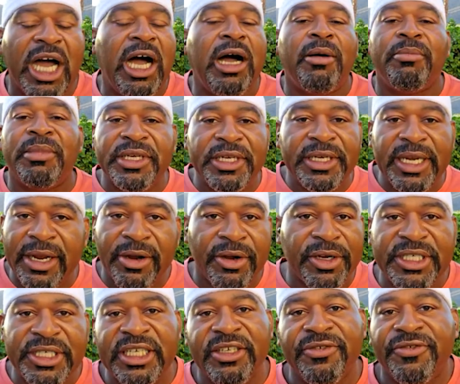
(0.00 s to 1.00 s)
common
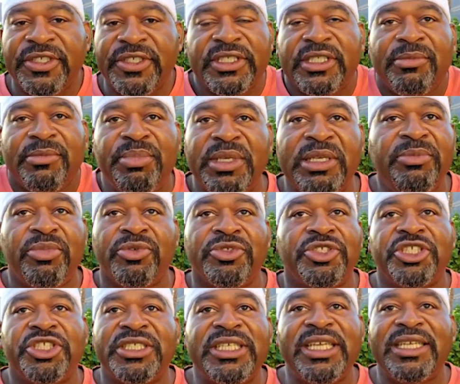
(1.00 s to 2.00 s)
narrative is that people
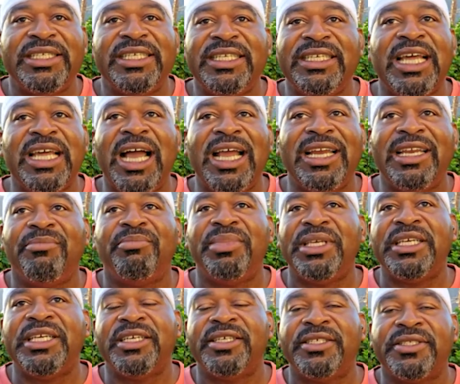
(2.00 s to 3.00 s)
just get denied it
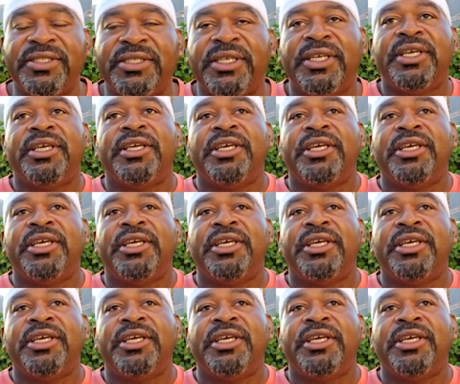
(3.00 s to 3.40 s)
because